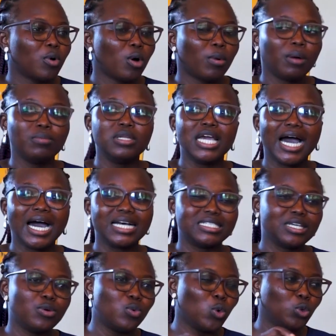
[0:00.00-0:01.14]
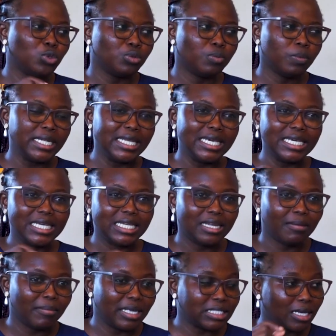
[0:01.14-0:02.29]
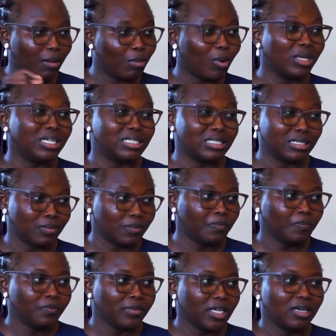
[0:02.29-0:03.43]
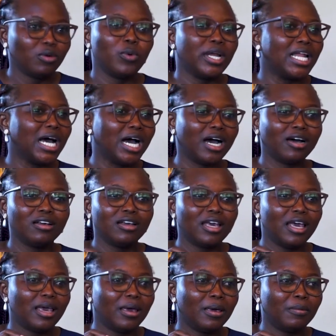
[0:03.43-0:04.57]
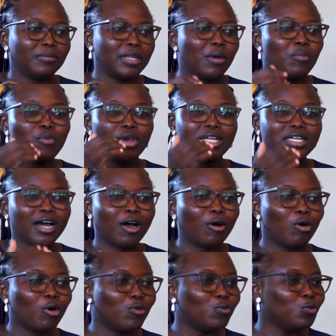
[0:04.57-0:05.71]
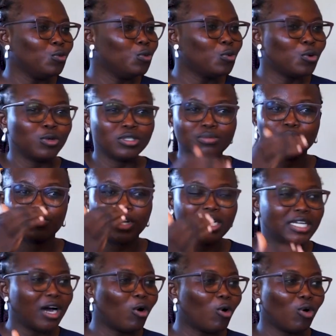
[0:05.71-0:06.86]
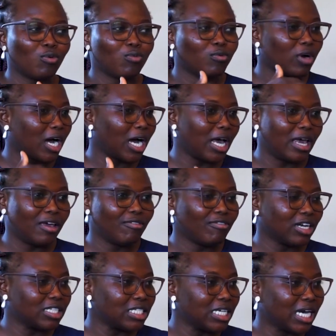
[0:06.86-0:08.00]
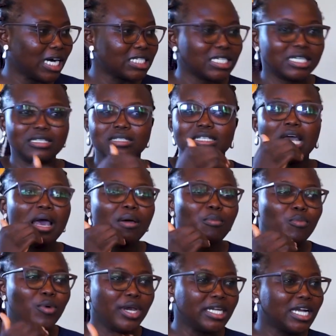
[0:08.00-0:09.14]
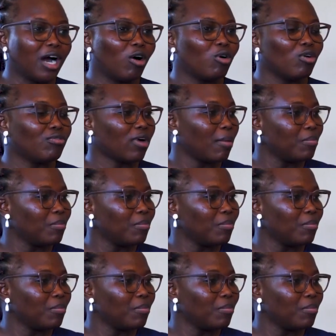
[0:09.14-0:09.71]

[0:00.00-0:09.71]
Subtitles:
probably has a role to play in the metabolism, whether the breakdown of glucose, breakdown of fatty acids, breakdown of